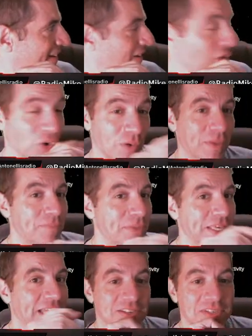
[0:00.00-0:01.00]
You know what I mean?
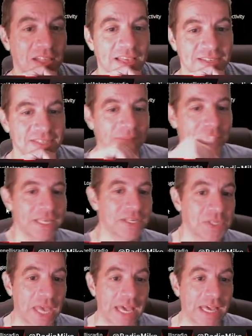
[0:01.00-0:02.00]
Because like some of these
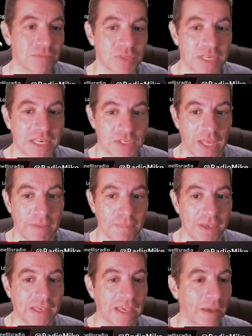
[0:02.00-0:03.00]
games is like
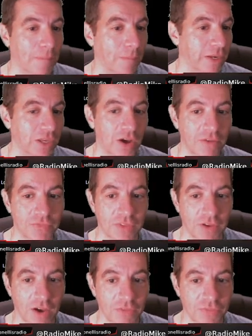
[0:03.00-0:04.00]
picking up money off
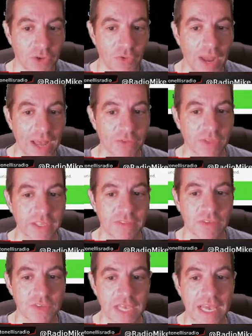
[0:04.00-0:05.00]
the ground. Like,
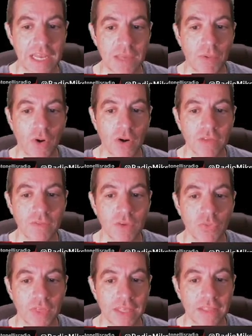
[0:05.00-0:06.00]
does any part of you
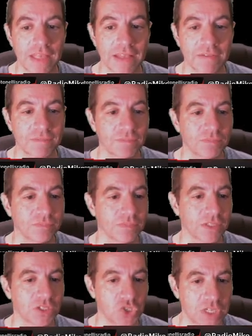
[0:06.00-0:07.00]
think that
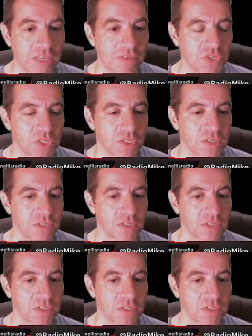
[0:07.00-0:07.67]
the Chiefs,